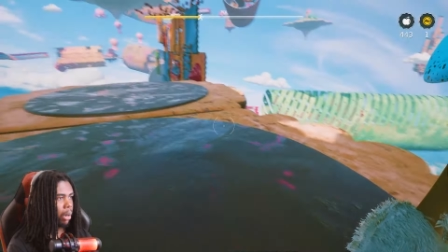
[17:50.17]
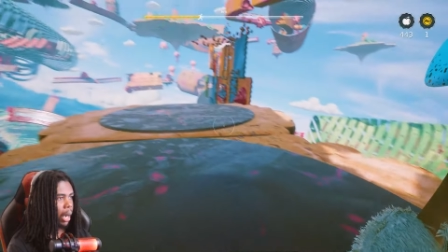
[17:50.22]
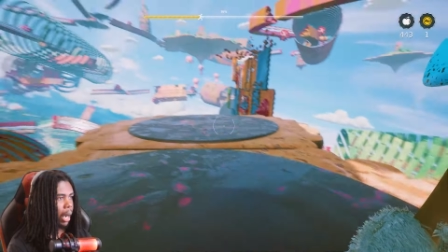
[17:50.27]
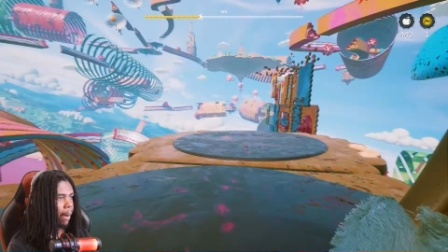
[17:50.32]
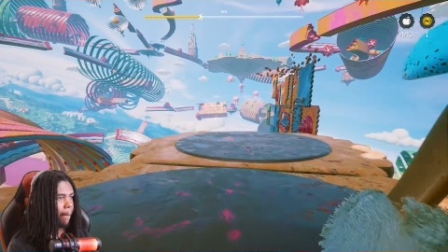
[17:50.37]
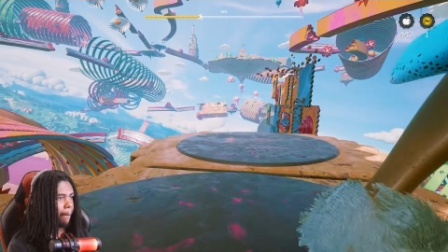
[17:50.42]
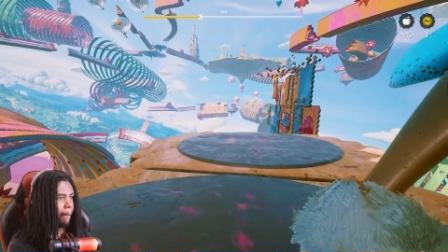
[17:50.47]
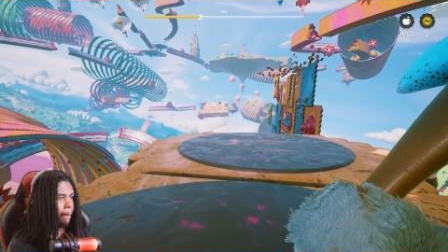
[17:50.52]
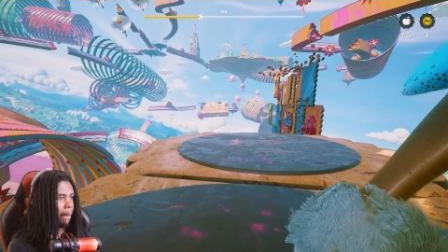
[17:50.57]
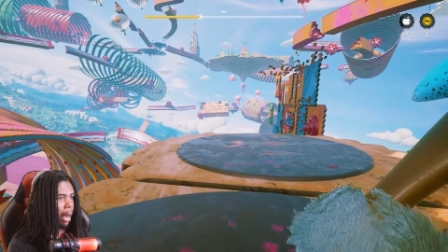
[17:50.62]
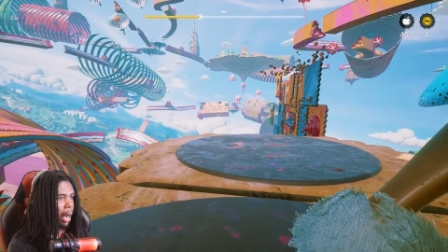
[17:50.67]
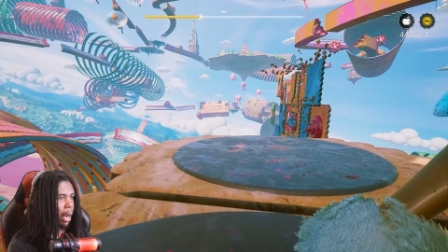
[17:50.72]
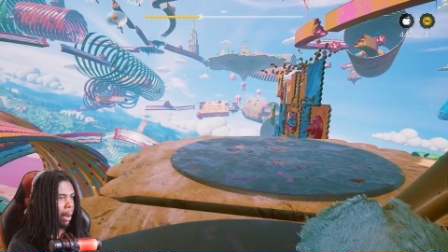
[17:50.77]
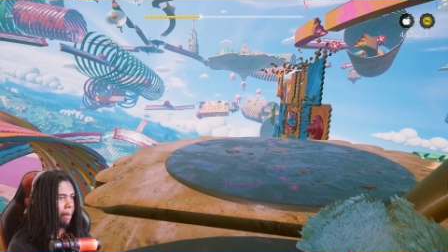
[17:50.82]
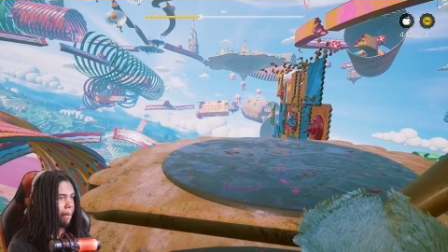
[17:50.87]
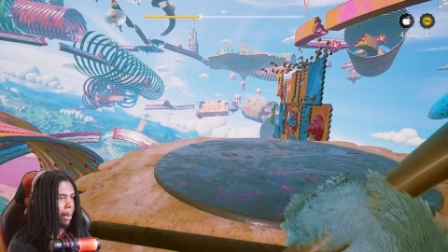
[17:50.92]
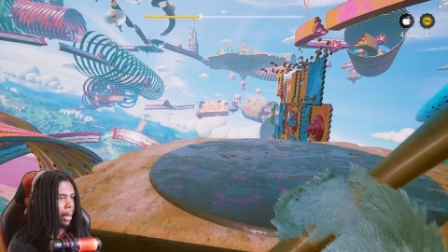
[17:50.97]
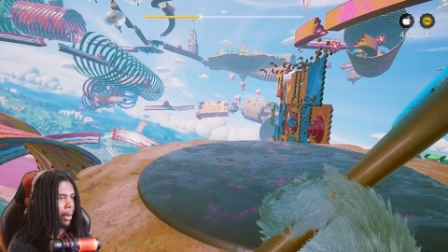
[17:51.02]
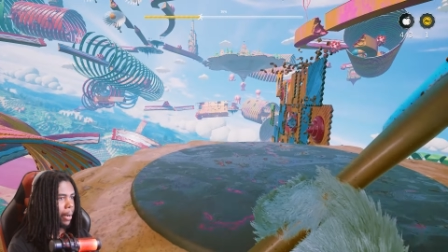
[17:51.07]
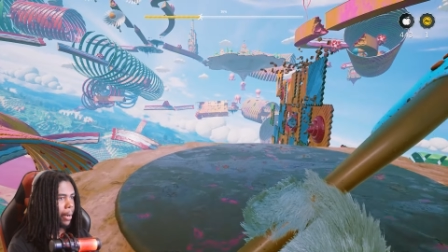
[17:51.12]
I'm,
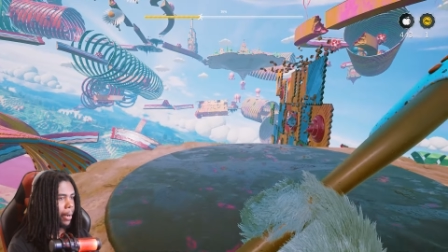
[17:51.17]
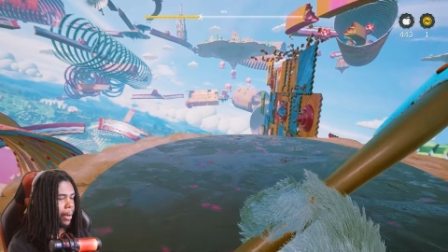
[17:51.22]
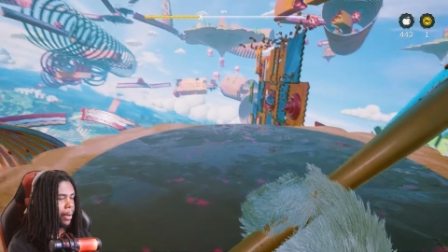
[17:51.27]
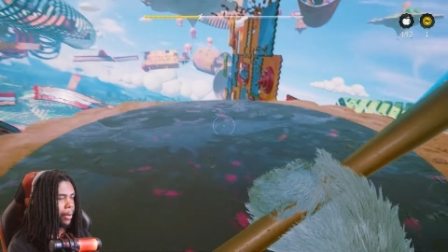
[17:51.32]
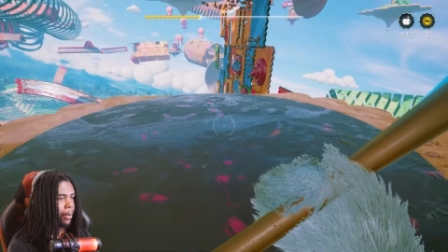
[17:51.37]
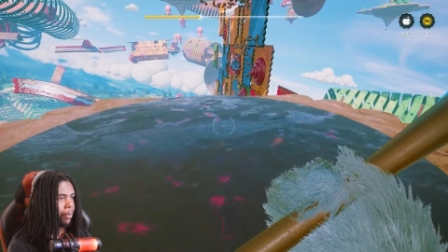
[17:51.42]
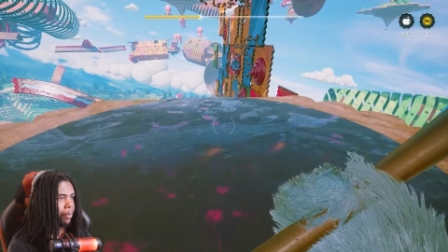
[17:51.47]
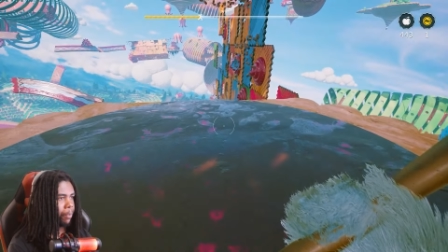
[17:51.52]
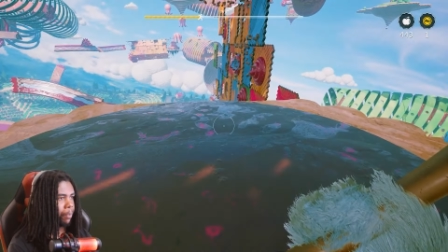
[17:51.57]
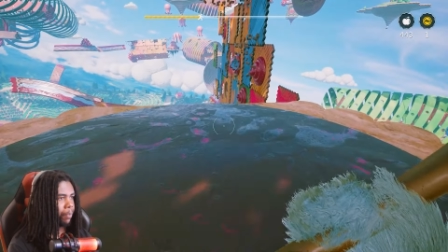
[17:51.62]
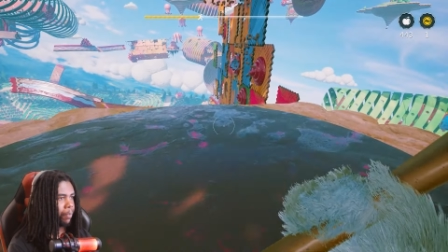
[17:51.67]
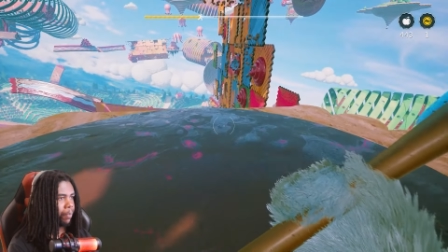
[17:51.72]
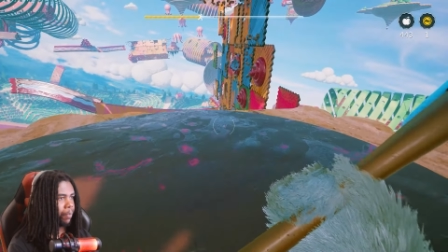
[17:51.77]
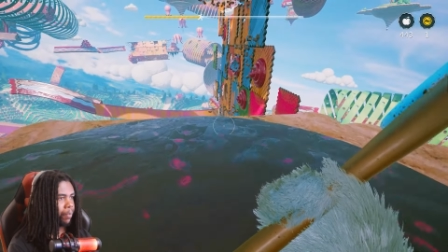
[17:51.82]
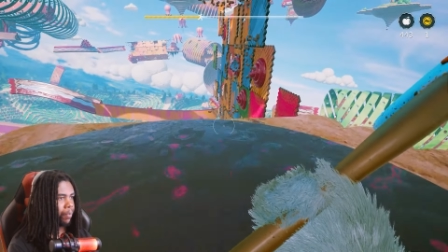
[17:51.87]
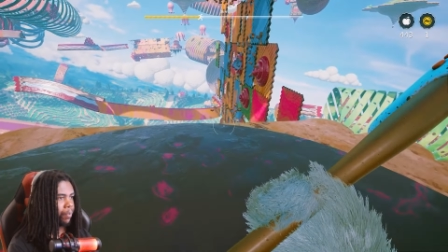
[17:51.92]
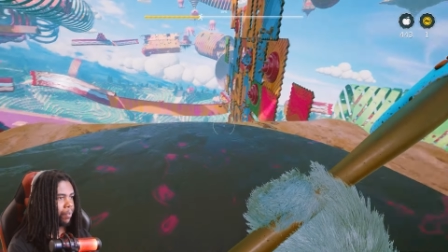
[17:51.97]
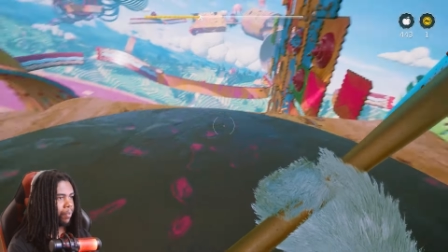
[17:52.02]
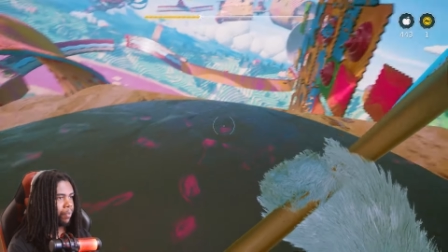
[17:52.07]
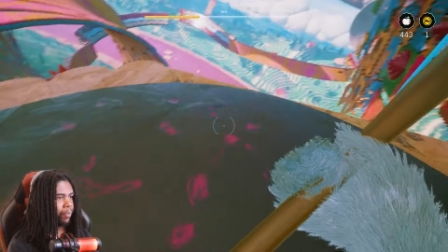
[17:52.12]
I'm, um.
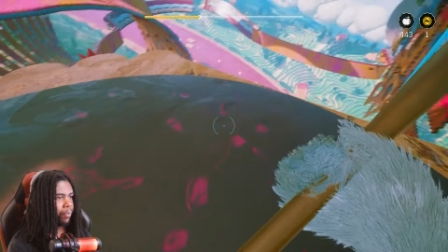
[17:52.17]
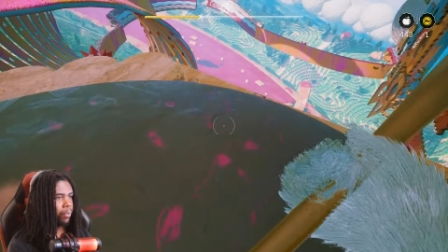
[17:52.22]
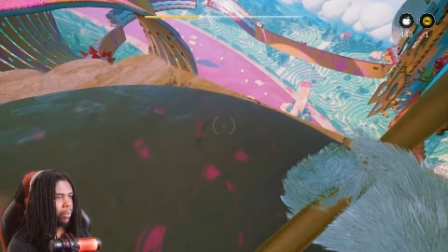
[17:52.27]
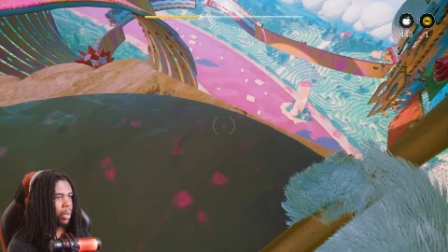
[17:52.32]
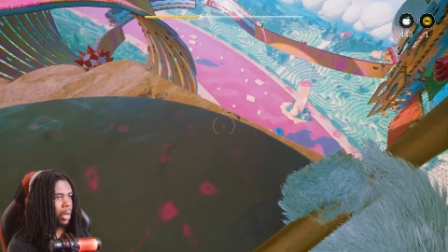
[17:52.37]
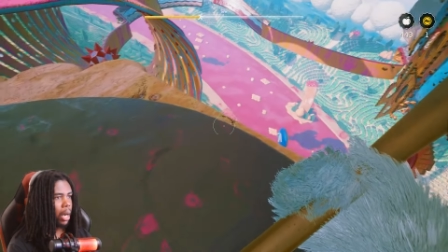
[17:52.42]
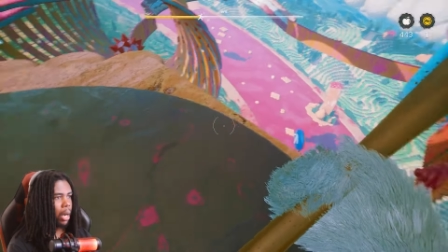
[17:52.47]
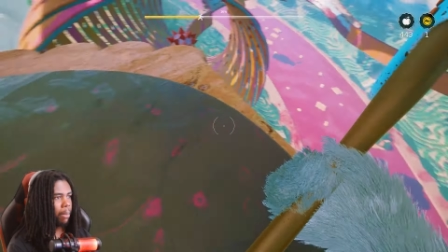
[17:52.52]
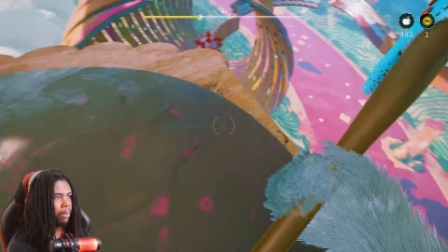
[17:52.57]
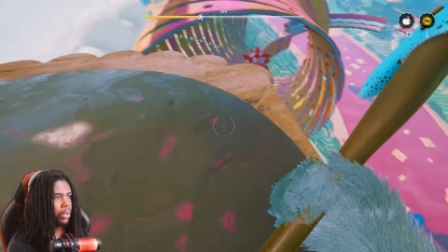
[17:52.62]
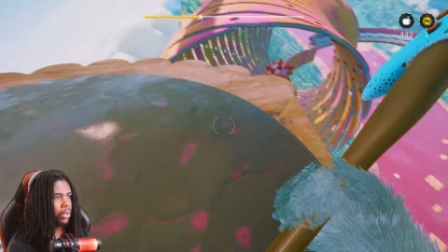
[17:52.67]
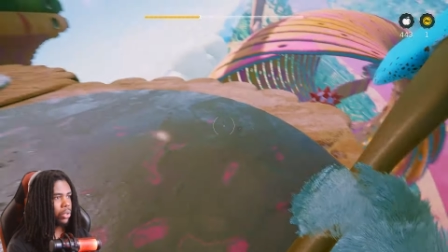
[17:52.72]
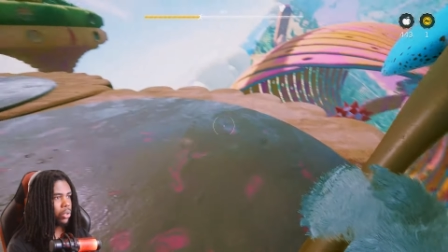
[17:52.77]
I'm